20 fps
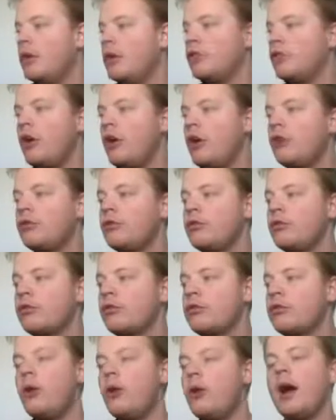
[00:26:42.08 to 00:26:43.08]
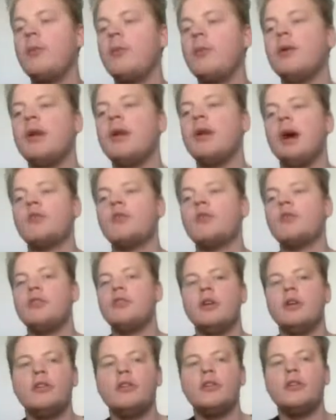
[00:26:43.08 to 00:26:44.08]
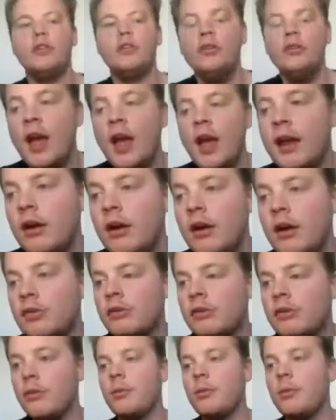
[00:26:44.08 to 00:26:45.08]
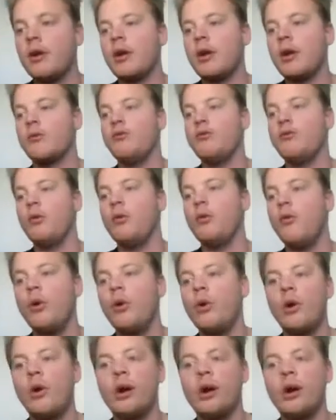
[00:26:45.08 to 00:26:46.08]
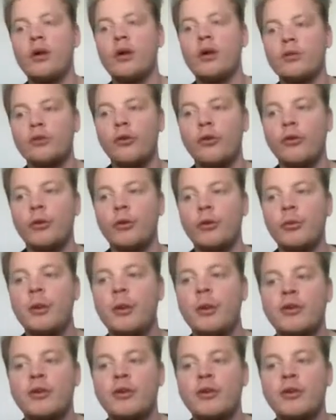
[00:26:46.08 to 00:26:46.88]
So Drew, I wouldn't actually, so you can host a webinar for those groups.